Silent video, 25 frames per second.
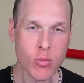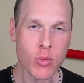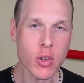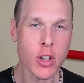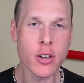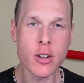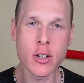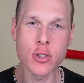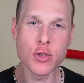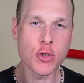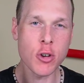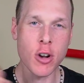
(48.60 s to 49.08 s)

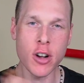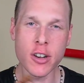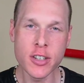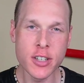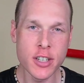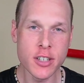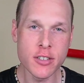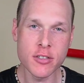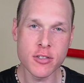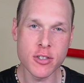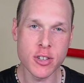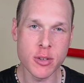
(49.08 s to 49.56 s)
And I tried to
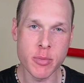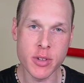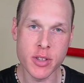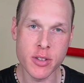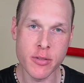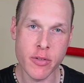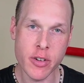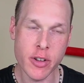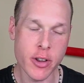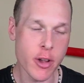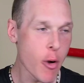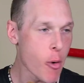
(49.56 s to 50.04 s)
get slim in the
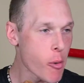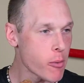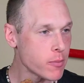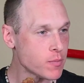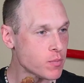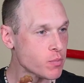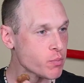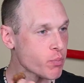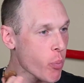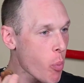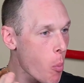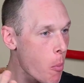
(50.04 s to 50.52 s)
video.
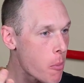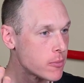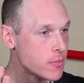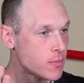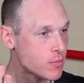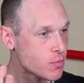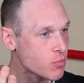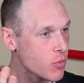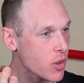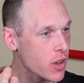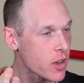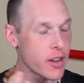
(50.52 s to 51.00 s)

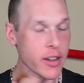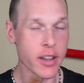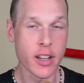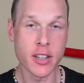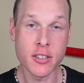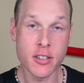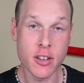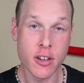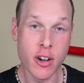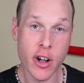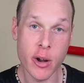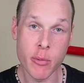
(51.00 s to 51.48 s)
I guess
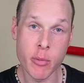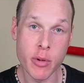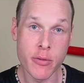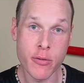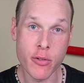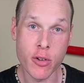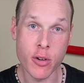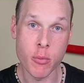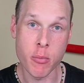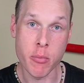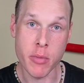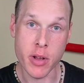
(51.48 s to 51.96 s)
I got them in
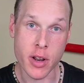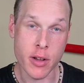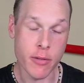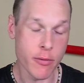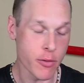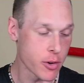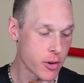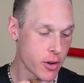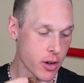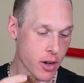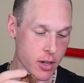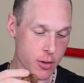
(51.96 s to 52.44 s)
for a minute
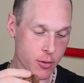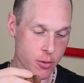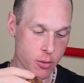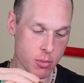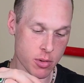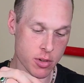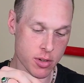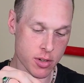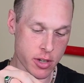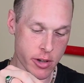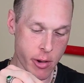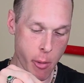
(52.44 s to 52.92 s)
for you guys
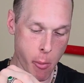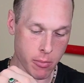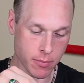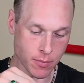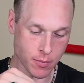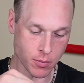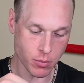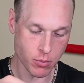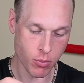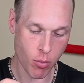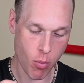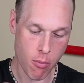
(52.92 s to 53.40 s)
to see them.
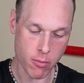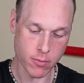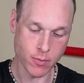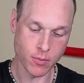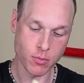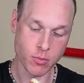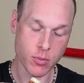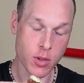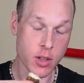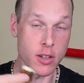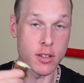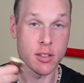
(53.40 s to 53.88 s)

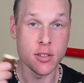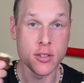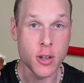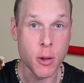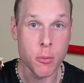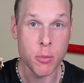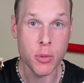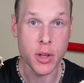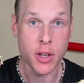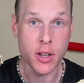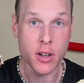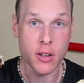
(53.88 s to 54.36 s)
That's
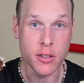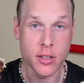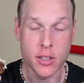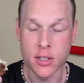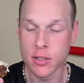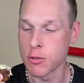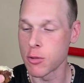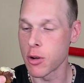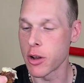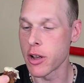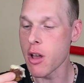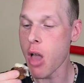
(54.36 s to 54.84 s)
something at
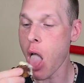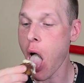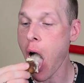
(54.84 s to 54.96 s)
least, right?